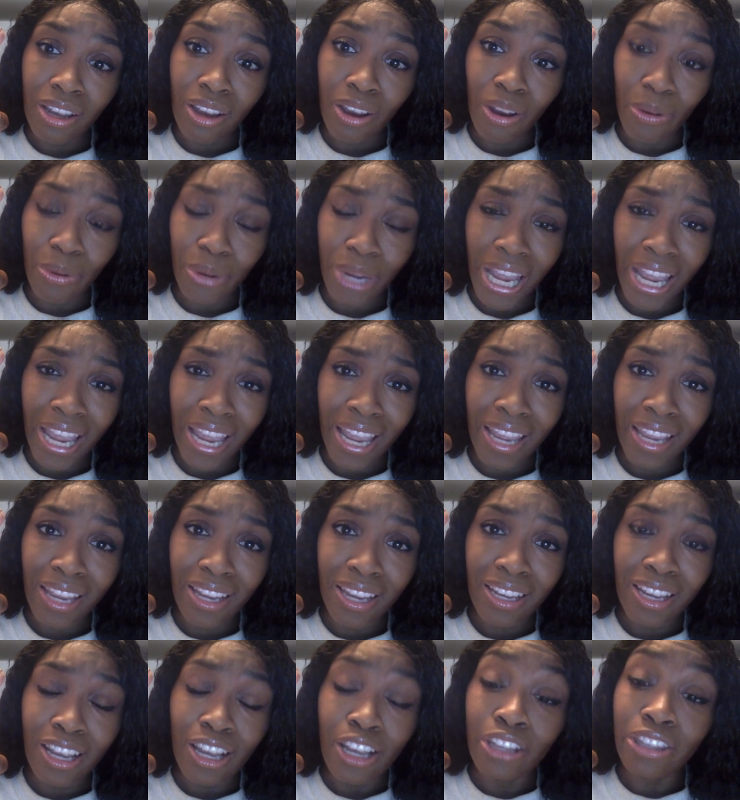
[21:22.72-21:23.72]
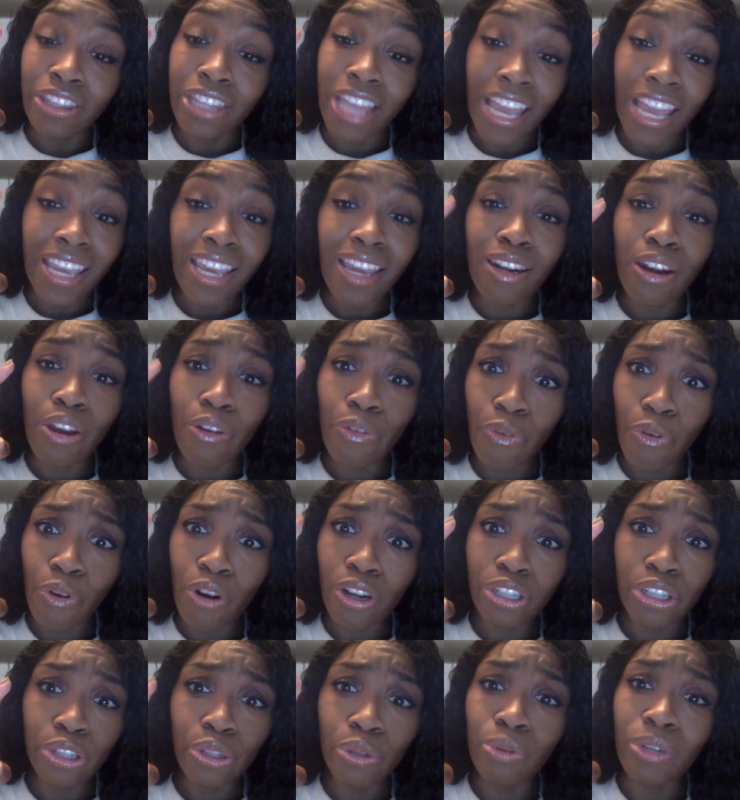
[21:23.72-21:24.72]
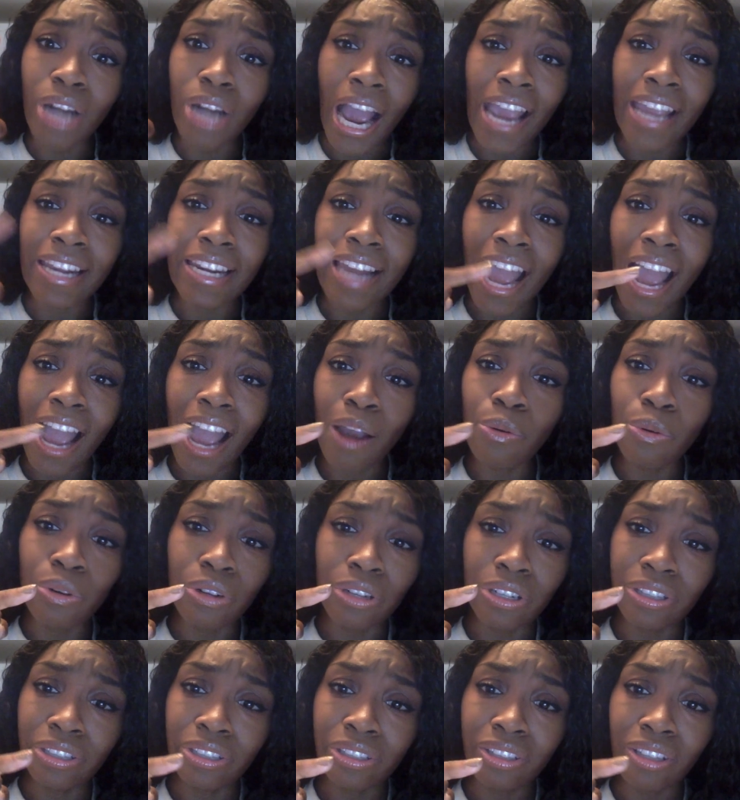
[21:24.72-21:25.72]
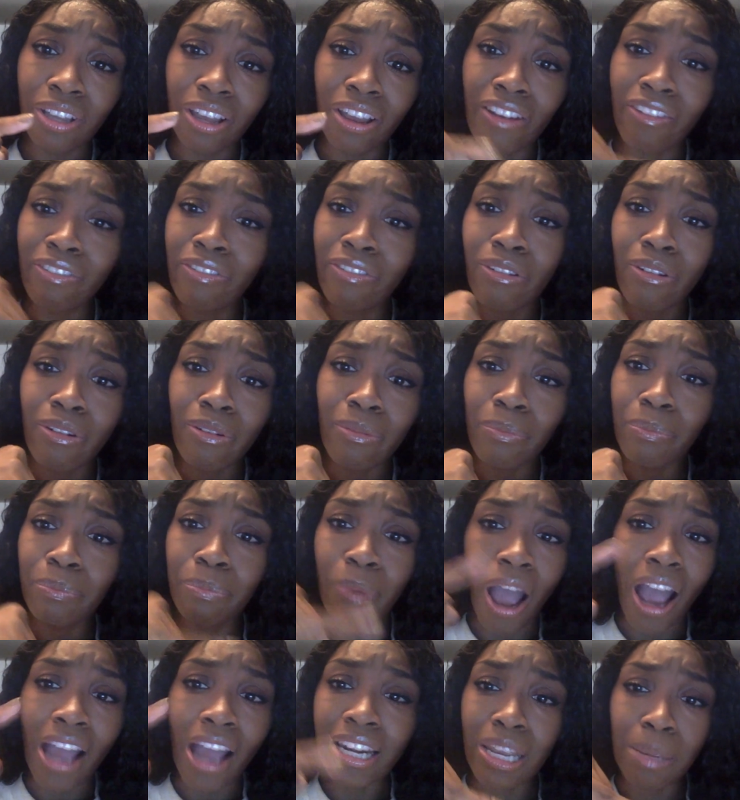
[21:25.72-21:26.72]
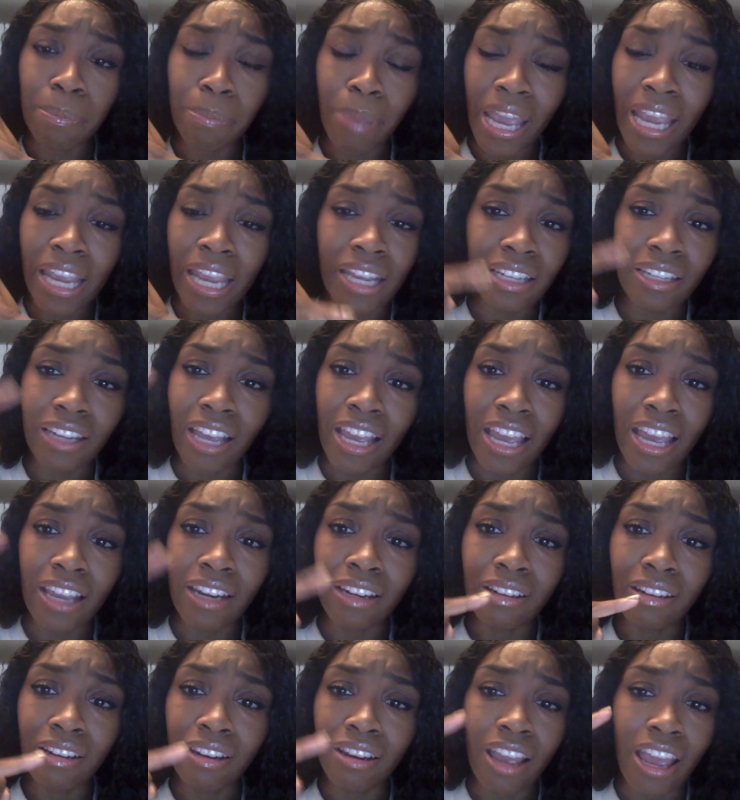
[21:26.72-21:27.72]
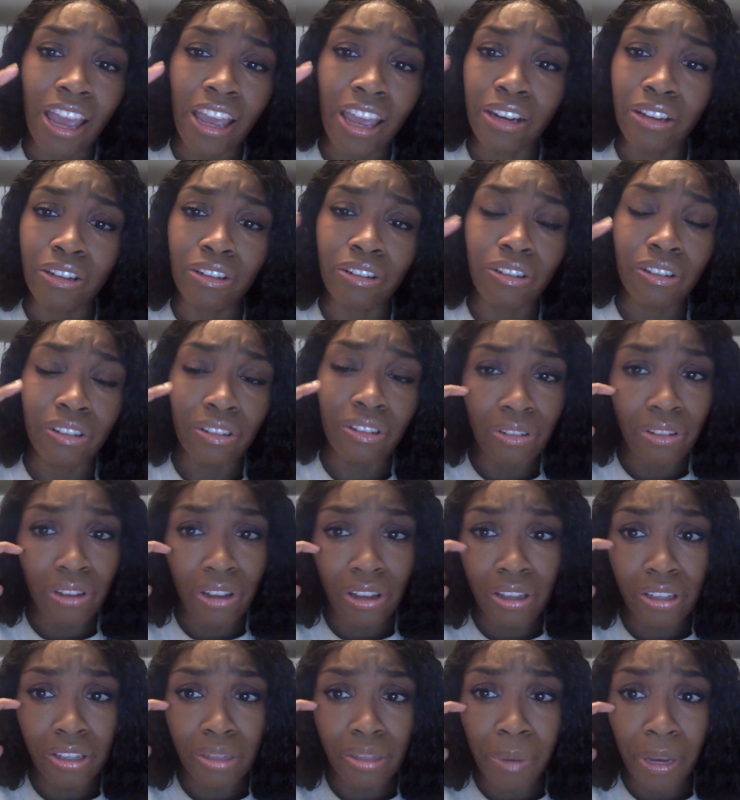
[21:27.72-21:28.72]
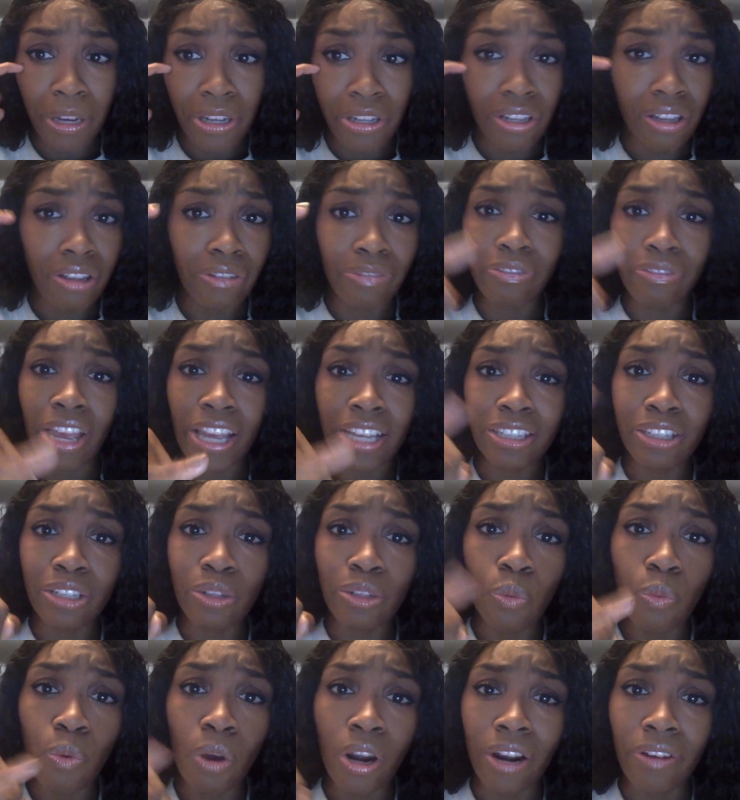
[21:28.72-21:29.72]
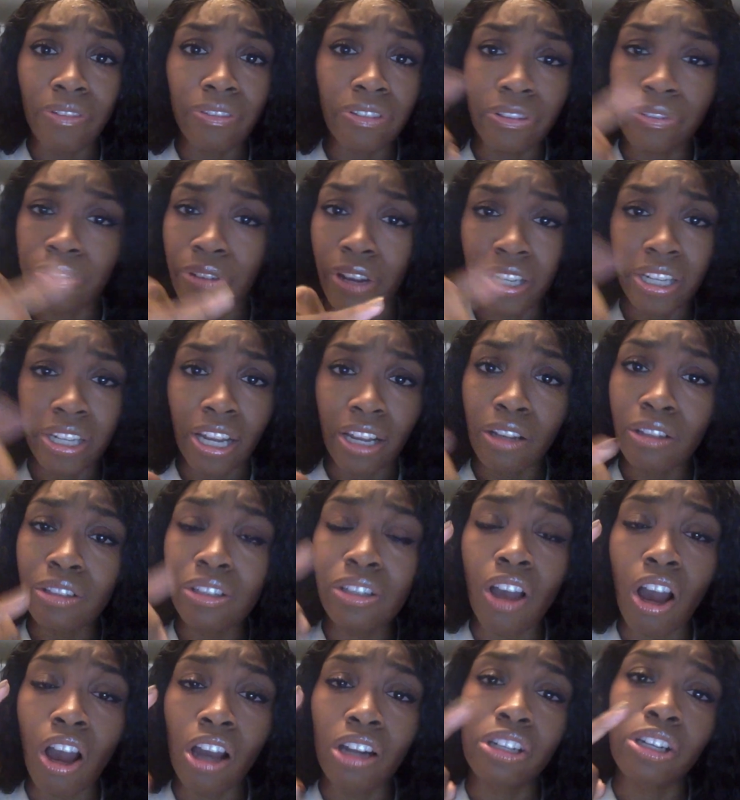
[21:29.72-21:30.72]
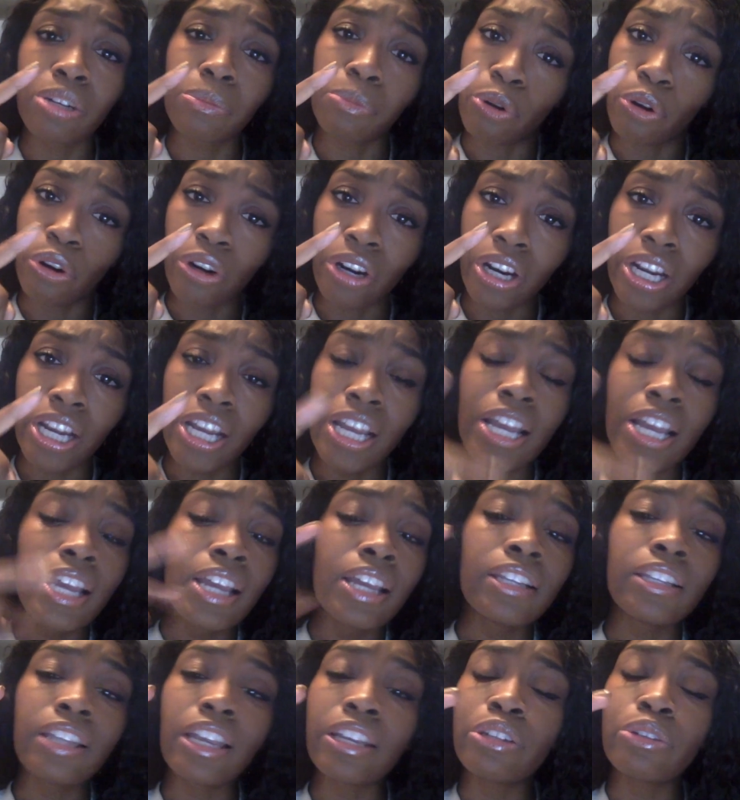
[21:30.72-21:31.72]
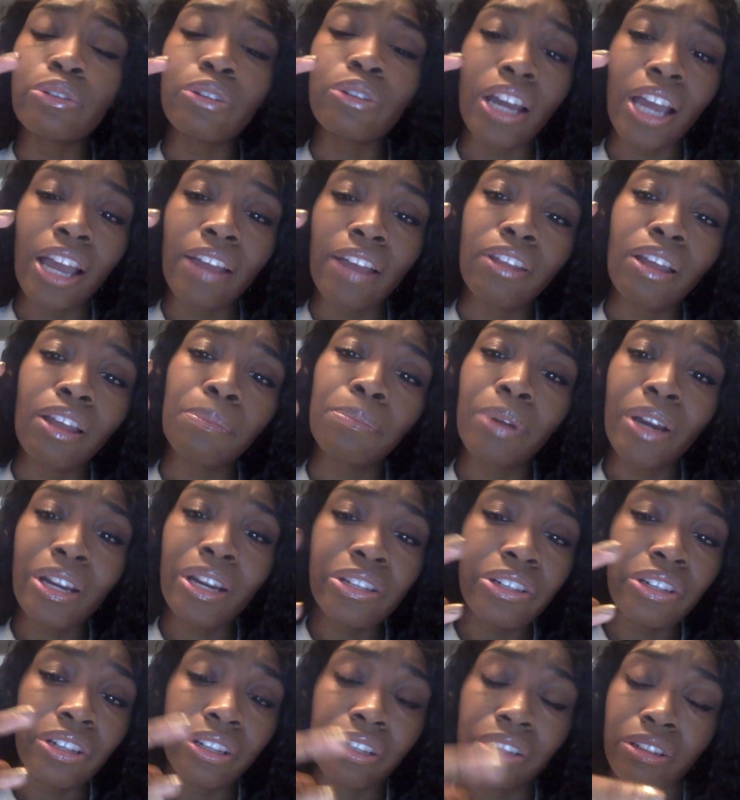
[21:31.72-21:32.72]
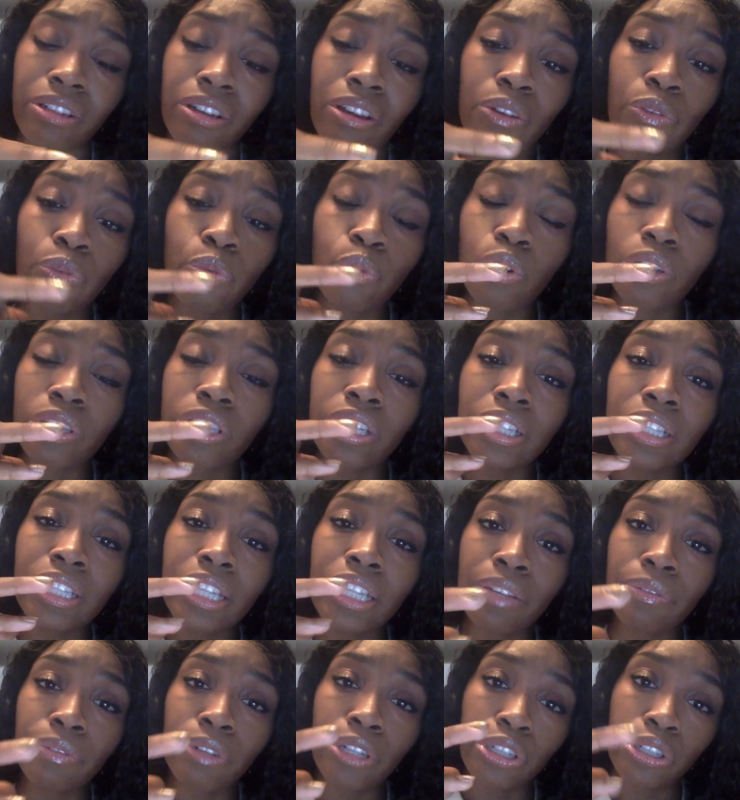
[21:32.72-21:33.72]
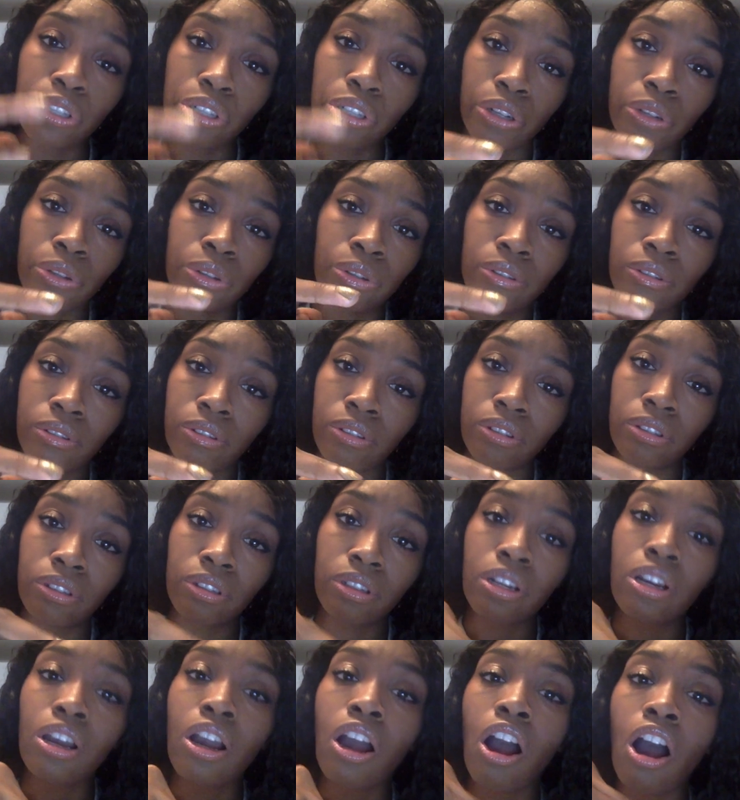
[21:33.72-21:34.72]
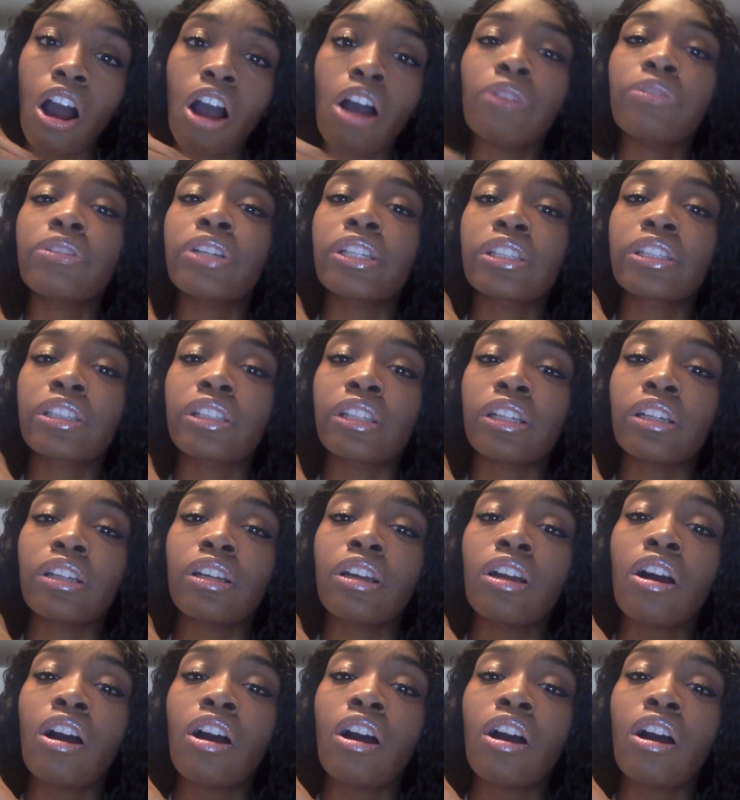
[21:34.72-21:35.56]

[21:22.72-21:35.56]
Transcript: Okay? They can afford to do 9 hours of body paint and special effects and whatever the fuck else on Gamora. They do not have that budget for the TV show. Obviously.